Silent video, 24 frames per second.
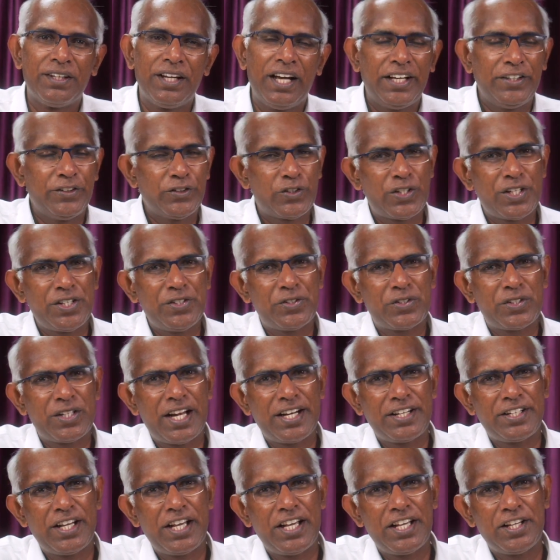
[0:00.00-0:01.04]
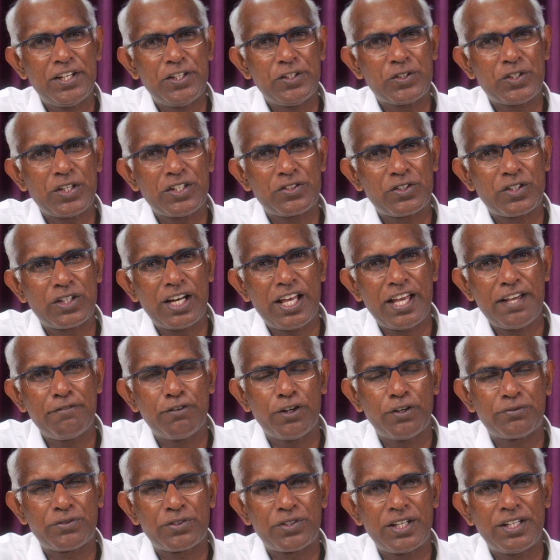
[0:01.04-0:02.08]
And since that day, he is a slave
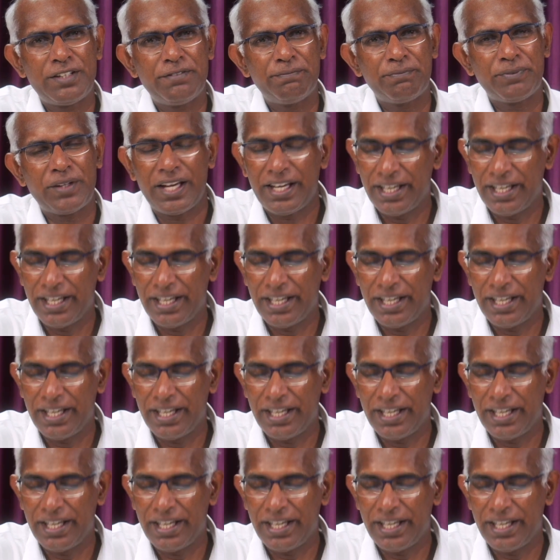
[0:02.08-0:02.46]
of sin